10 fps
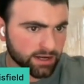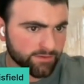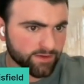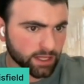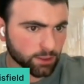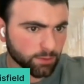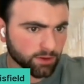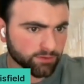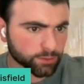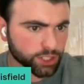I need
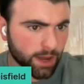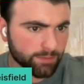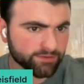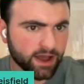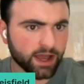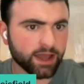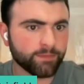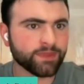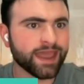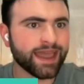available from
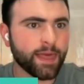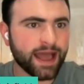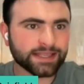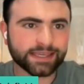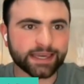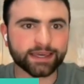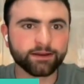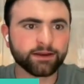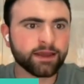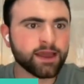Shopify. And that's